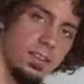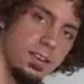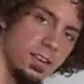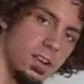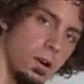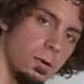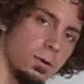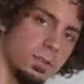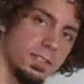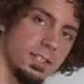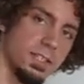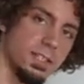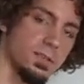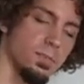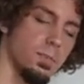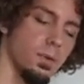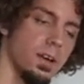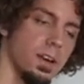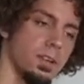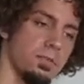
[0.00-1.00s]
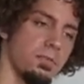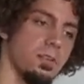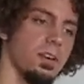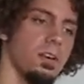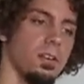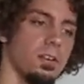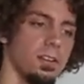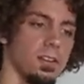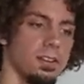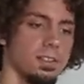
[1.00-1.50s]
notes he's playing
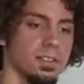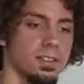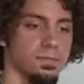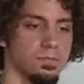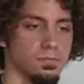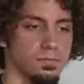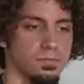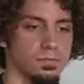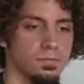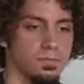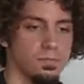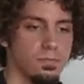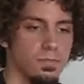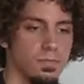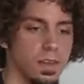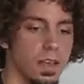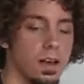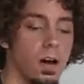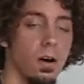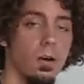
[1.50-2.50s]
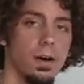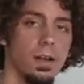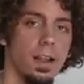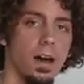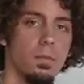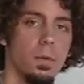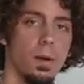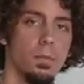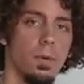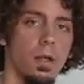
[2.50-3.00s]
regardless. Oh, and
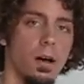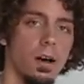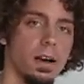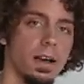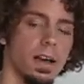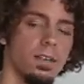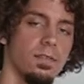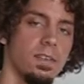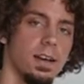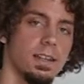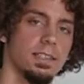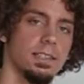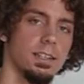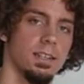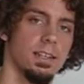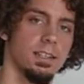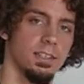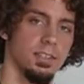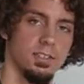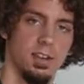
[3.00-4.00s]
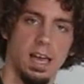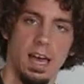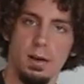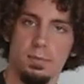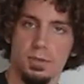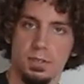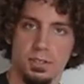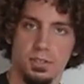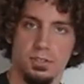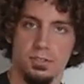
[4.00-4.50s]
on my blog I've got
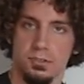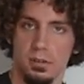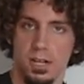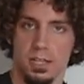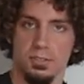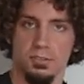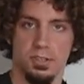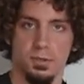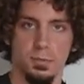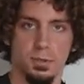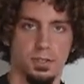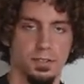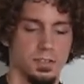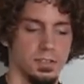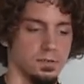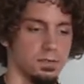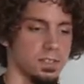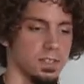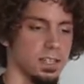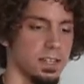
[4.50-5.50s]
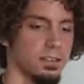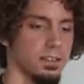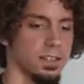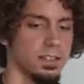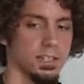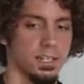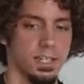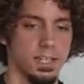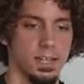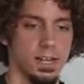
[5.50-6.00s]
tabs and transcriptions and whatnot. You can
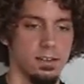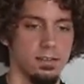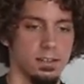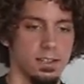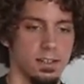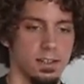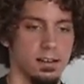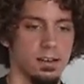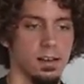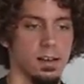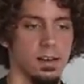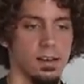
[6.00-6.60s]
check it out there.